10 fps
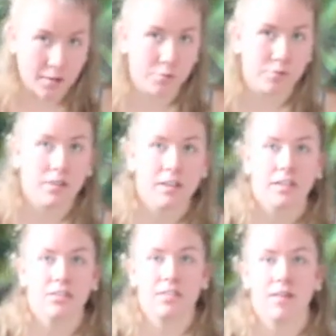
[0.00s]
of,
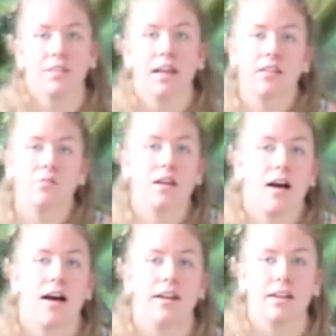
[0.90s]
just having that little bit of
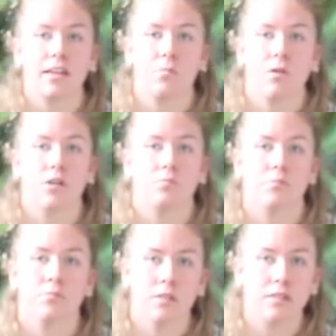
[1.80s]
height under your bottom
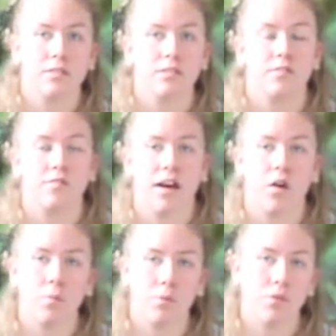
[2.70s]
can sort of
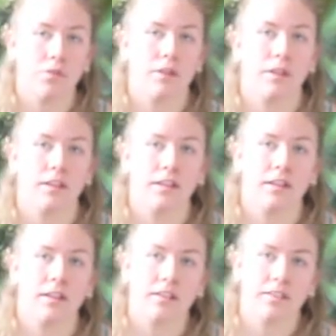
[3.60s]
help
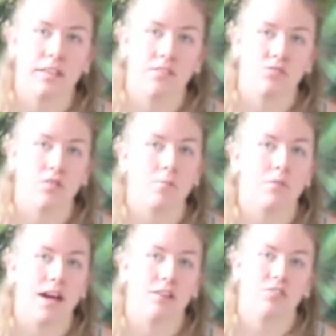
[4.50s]
things drop
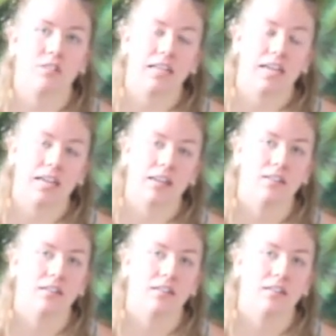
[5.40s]
naturally,